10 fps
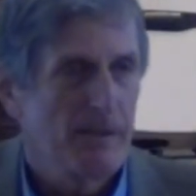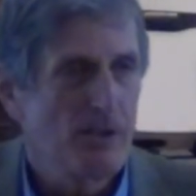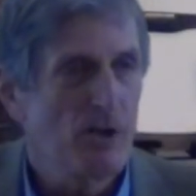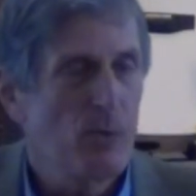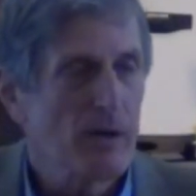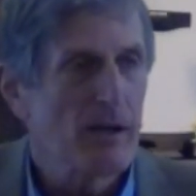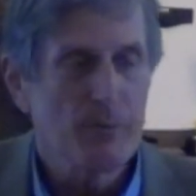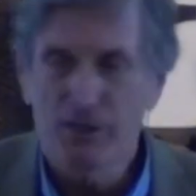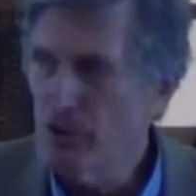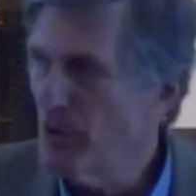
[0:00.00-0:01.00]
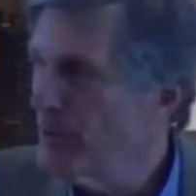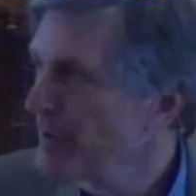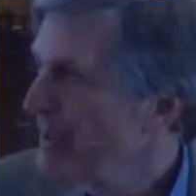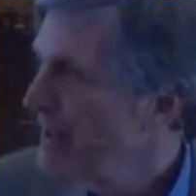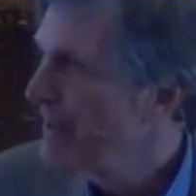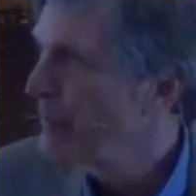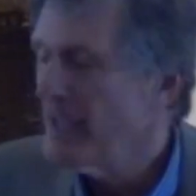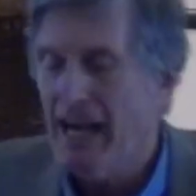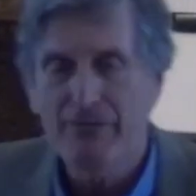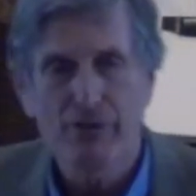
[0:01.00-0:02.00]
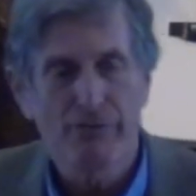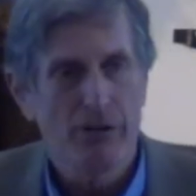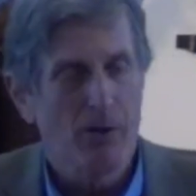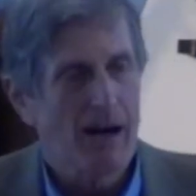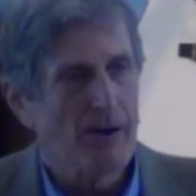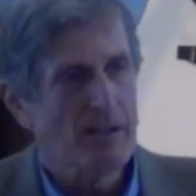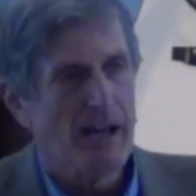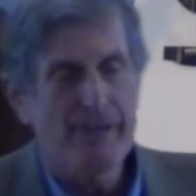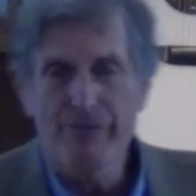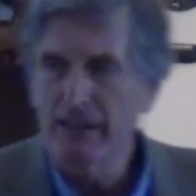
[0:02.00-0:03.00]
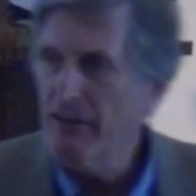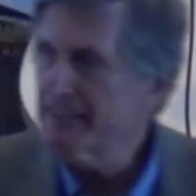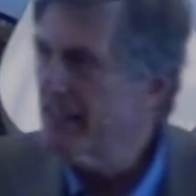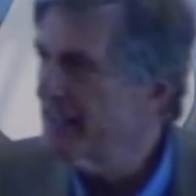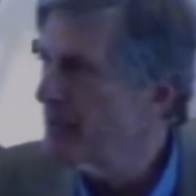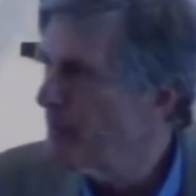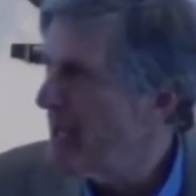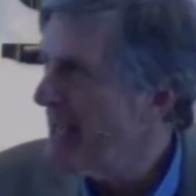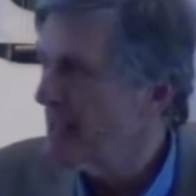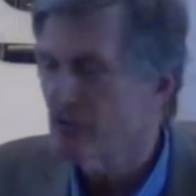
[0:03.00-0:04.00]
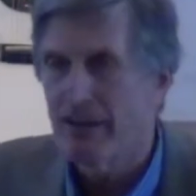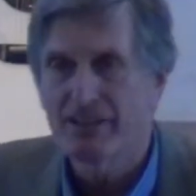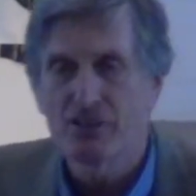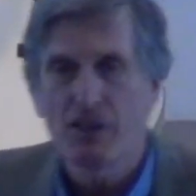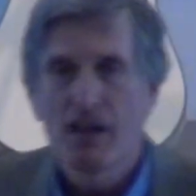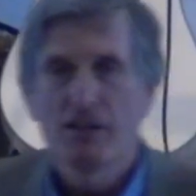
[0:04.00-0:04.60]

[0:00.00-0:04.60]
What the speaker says: Nowhere are we told that we have to throw our life and our identity away and try to just